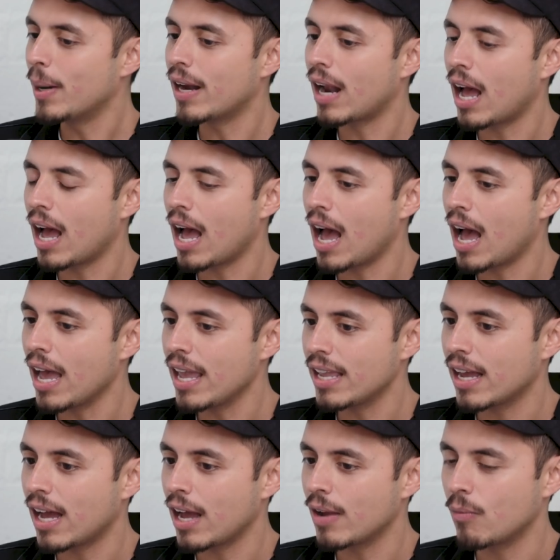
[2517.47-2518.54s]
But yeah.
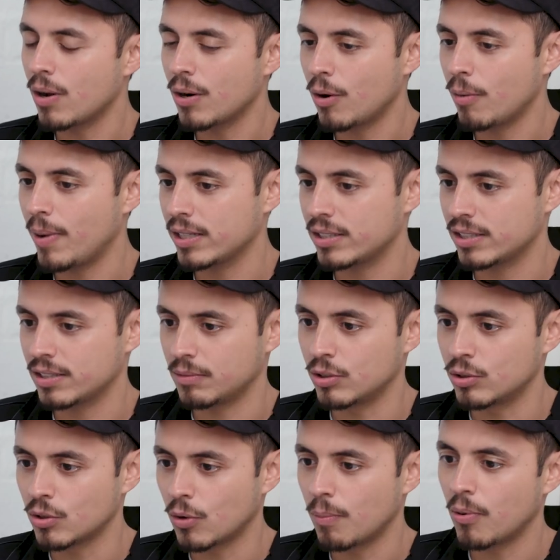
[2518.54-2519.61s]
I, I want to go back to
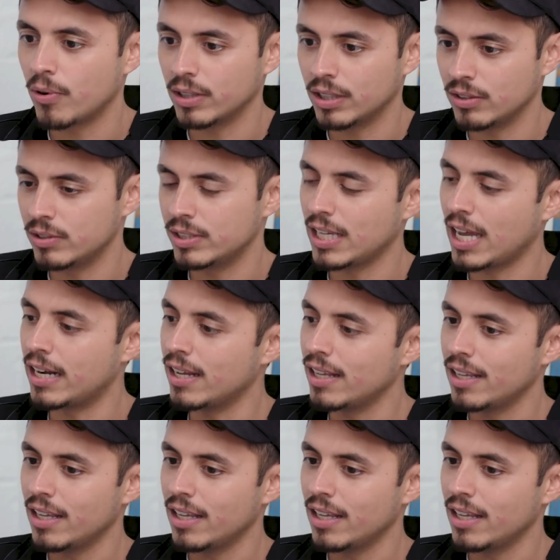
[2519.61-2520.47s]
something so important that you said.